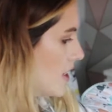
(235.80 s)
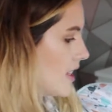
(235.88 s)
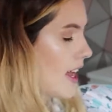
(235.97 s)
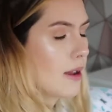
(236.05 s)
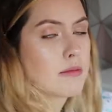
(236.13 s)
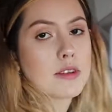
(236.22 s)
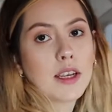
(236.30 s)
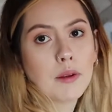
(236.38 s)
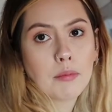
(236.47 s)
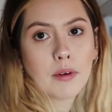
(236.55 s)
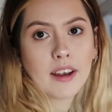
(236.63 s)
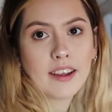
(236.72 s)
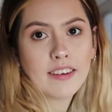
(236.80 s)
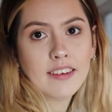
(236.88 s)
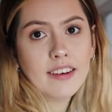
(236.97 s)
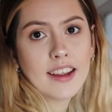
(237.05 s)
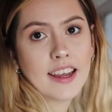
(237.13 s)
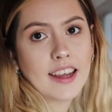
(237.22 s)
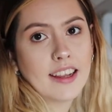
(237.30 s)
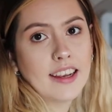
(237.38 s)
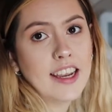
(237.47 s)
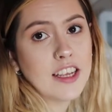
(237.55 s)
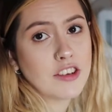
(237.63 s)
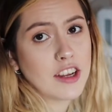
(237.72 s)
is absolutely brilliant.
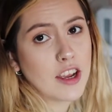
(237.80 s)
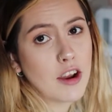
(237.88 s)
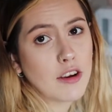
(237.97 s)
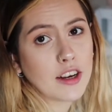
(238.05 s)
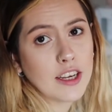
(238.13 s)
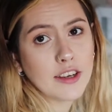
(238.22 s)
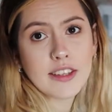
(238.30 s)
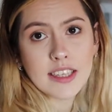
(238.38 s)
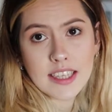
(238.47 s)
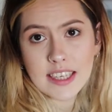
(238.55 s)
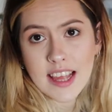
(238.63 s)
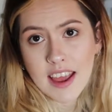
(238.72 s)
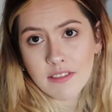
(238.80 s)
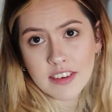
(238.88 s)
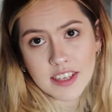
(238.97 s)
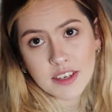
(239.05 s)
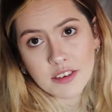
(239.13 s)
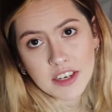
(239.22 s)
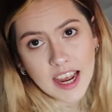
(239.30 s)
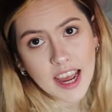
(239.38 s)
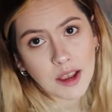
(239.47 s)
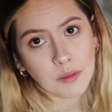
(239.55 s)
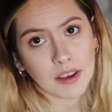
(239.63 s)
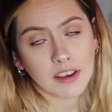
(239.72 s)
Literally Oakley uses this every single
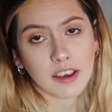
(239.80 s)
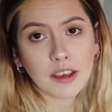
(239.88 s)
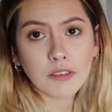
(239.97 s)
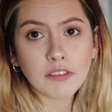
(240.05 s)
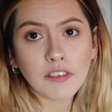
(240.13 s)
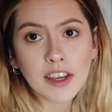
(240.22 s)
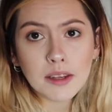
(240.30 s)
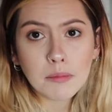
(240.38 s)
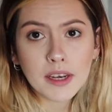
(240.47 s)
day. We feed him